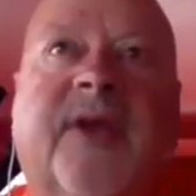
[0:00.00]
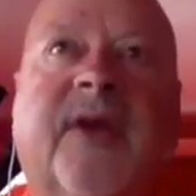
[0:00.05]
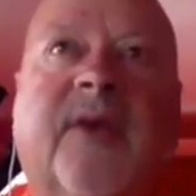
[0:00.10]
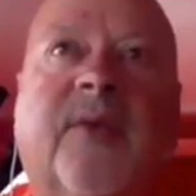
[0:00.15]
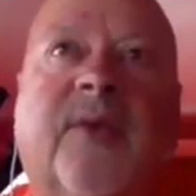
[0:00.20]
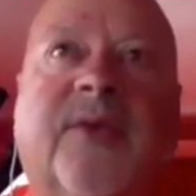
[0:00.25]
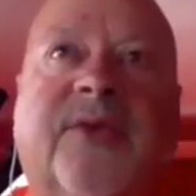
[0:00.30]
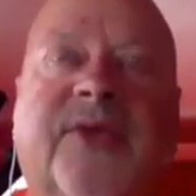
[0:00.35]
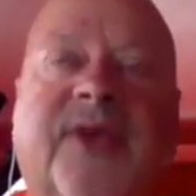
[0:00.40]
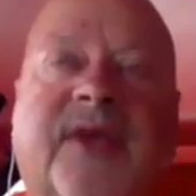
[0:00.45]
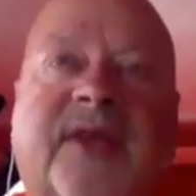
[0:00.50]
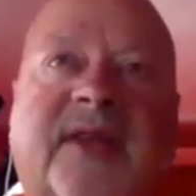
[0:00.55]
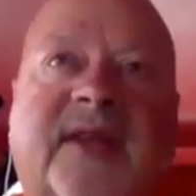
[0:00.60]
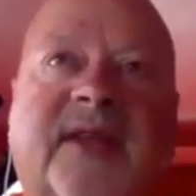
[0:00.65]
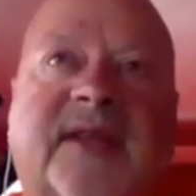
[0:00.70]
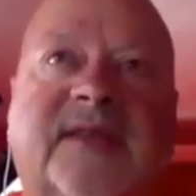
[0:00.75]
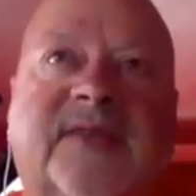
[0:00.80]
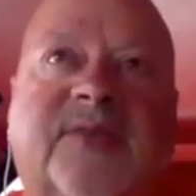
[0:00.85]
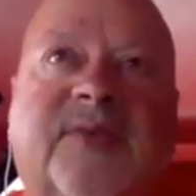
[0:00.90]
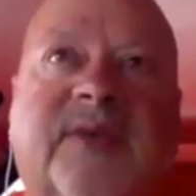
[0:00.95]
Within
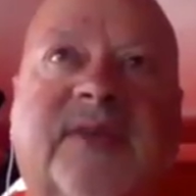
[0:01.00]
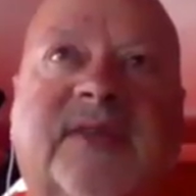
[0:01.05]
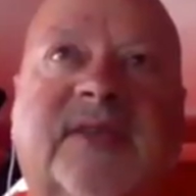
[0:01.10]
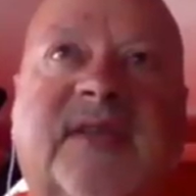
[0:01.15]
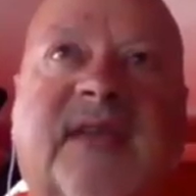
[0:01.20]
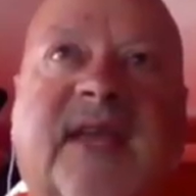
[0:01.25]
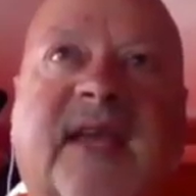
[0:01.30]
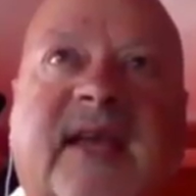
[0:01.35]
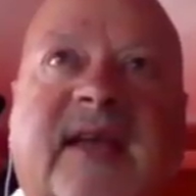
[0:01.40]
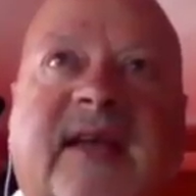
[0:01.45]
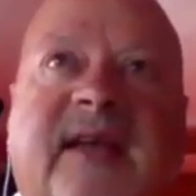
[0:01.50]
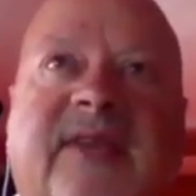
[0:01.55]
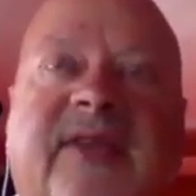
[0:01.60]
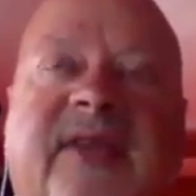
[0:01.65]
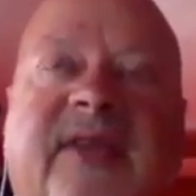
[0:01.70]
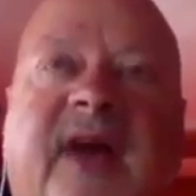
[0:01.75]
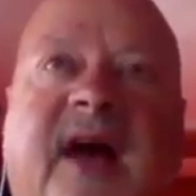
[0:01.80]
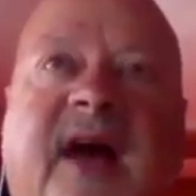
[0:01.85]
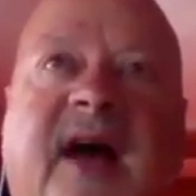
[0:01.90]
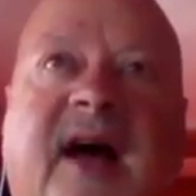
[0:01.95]
this, we see
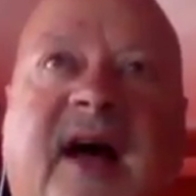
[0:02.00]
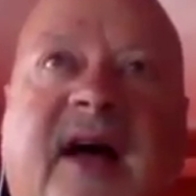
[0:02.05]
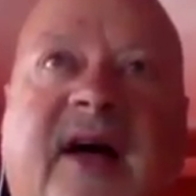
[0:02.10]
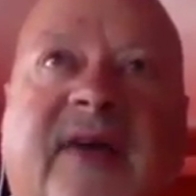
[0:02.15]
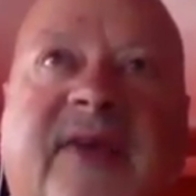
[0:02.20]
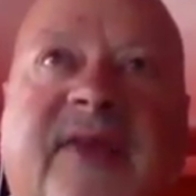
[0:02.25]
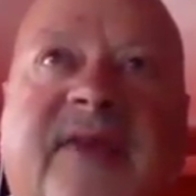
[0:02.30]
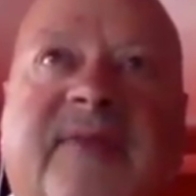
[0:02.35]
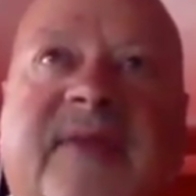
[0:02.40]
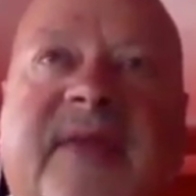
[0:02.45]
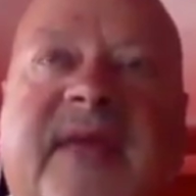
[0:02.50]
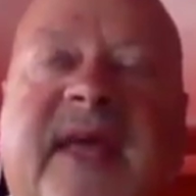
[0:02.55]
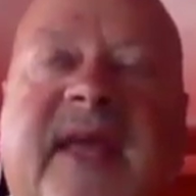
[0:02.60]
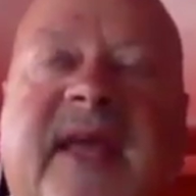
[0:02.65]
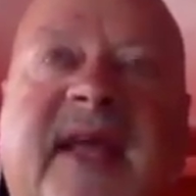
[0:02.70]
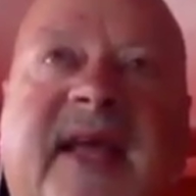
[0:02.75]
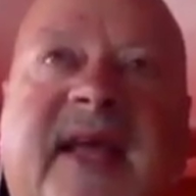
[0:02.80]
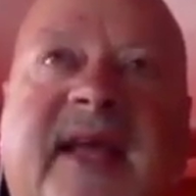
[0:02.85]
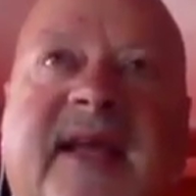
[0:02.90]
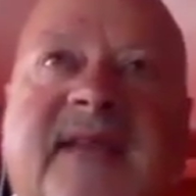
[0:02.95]
the
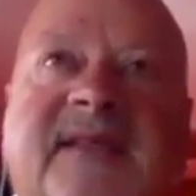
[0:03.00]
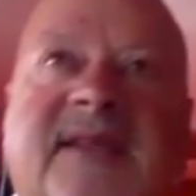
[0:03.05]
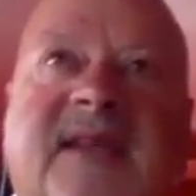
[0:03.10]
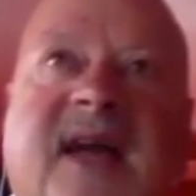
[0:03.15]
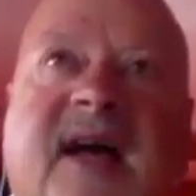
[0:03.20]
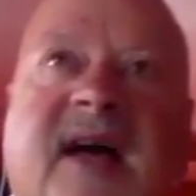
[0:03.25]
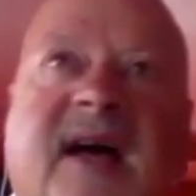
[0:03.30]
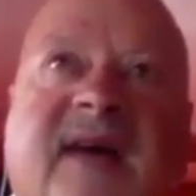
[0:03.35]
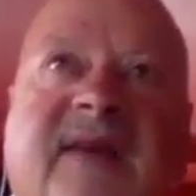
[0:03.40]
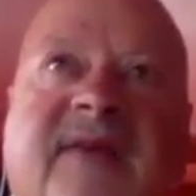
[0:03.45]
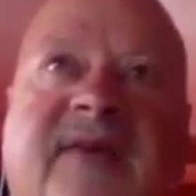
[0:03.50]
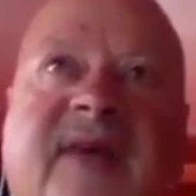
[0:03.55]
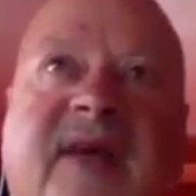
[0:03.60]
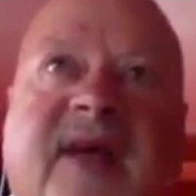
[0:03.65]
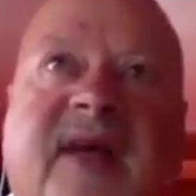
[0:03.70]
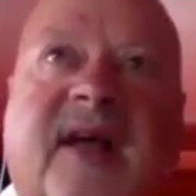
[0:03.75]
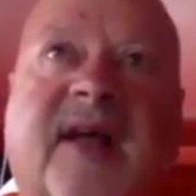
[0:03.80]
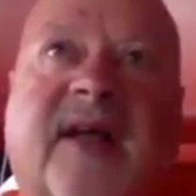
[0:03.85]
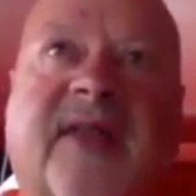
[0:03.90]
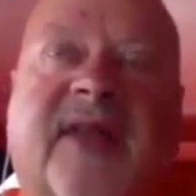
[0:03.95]
beginnings of
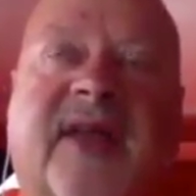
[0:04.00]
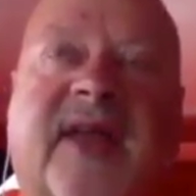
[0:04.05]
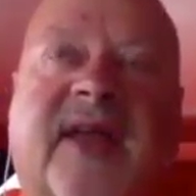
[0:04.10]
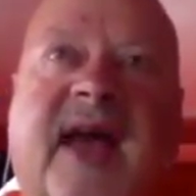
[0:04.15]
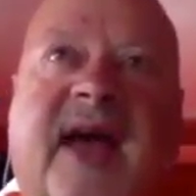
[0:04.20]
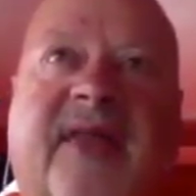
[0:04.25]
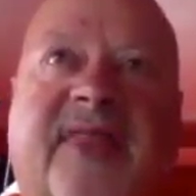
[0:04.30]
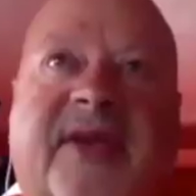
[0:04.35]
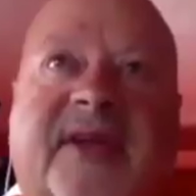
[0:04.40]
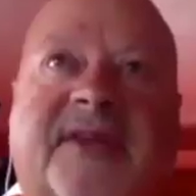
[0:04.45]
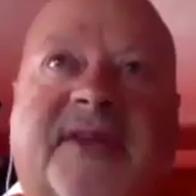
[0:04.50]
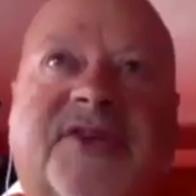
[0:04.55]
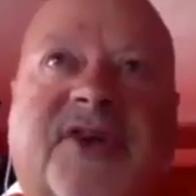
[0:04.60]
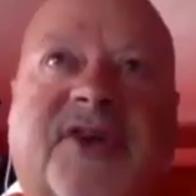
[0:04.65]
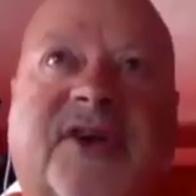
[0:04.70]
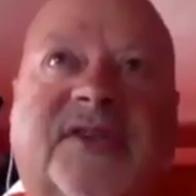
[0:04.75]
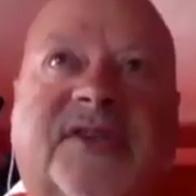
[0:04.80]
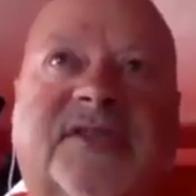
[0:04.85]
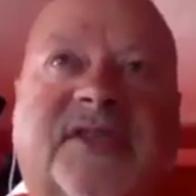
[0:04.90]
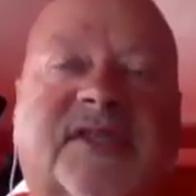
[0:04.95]
the Catholic
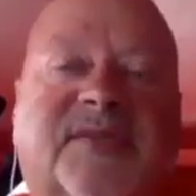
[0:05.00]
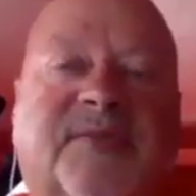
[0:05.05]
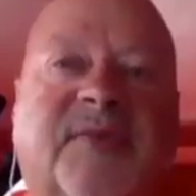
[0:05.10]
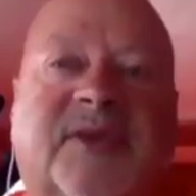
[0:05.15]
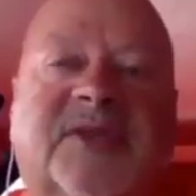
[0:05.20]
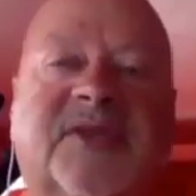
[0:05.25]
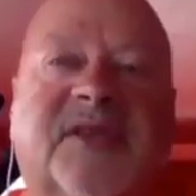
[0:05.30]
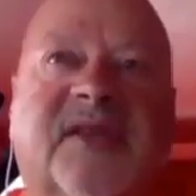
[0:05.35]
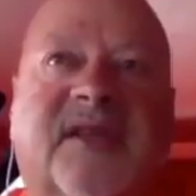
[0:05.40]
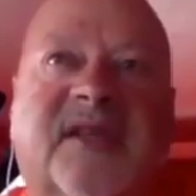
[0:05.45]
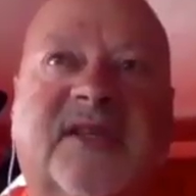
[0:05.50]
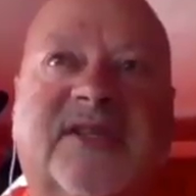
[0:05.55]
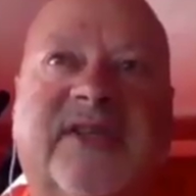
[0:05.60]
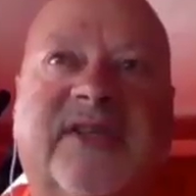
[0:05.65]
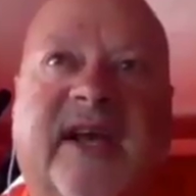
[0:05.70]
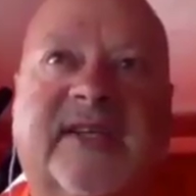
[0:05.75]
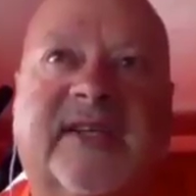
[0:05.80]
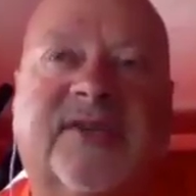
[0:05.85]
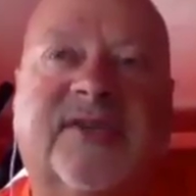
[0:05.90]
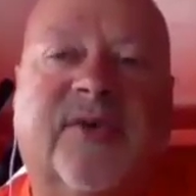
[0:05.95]
Church, especially the
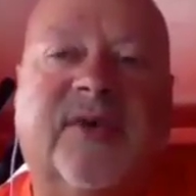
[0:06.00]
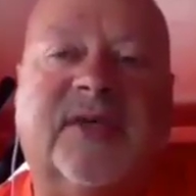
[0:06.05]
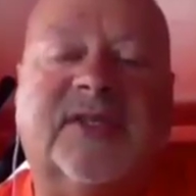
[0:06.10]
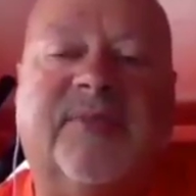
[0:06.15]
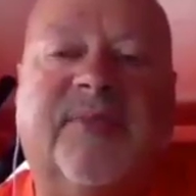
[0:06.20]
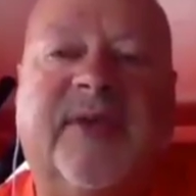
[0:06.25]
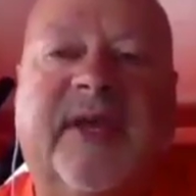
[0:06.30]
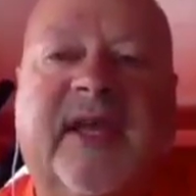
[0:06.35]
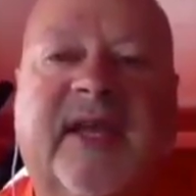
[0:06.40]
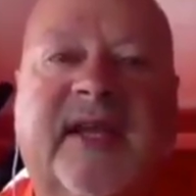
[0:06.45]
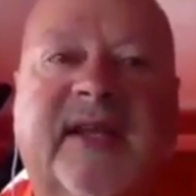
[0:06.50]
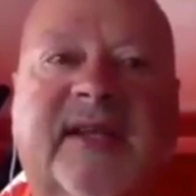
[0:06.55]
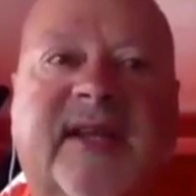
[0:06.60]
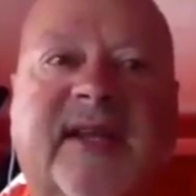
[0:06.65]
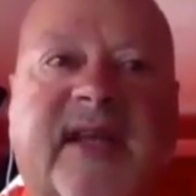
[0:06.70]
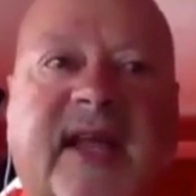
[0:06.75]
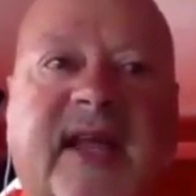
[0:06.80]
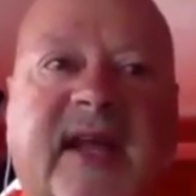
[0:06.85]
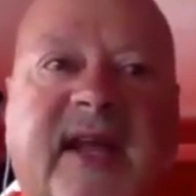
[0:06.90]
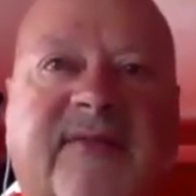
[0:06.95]
Jesuits, beginning to
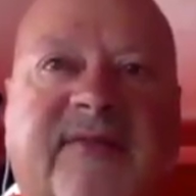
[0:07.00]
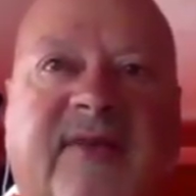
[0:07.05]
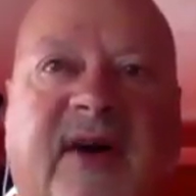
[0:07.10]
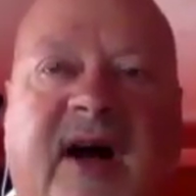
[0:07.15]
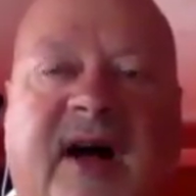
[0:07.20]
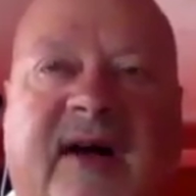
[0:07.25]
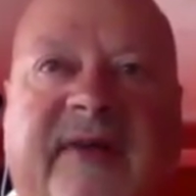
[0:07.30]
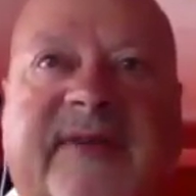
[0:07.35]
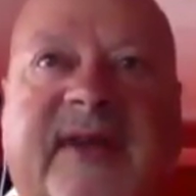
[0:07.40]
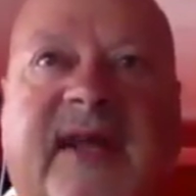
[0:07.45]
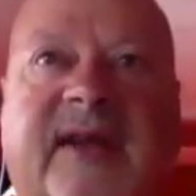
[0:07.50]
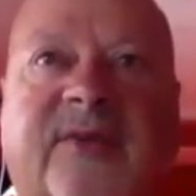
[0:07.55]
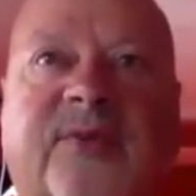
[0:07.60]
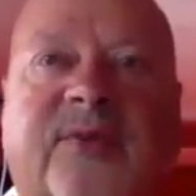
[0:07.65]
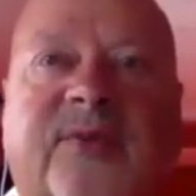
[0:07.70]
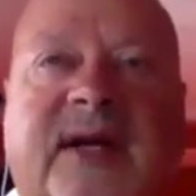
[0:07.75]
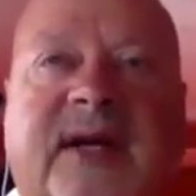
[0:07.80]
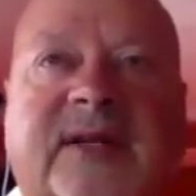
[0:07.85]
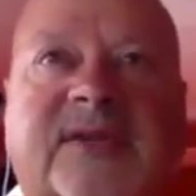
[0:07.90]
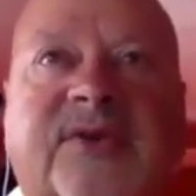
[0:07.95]
get involved in
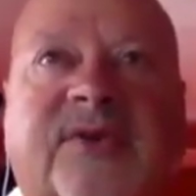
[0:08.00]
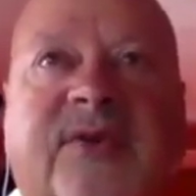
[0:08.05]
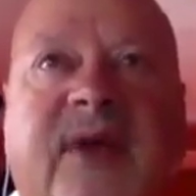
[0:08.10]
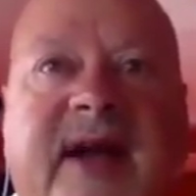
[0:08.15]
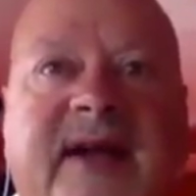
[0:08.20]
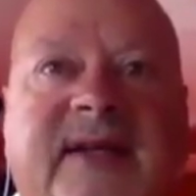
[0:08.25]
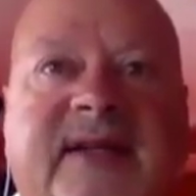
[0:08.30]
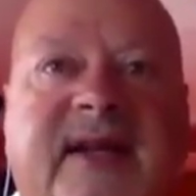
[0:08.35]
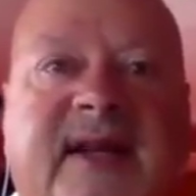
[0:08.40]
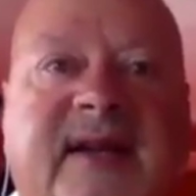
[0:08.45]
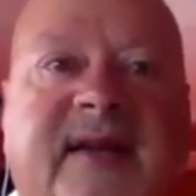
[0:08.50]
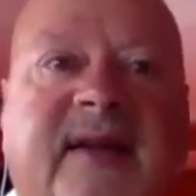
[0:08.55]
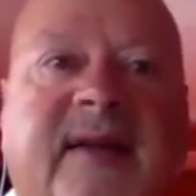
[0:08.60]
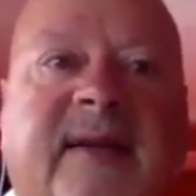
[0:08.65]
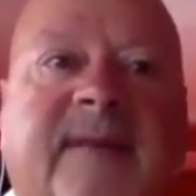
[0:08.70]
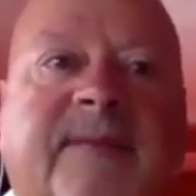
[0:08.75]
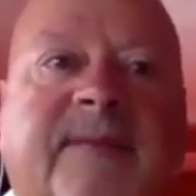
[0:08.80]
resurrecting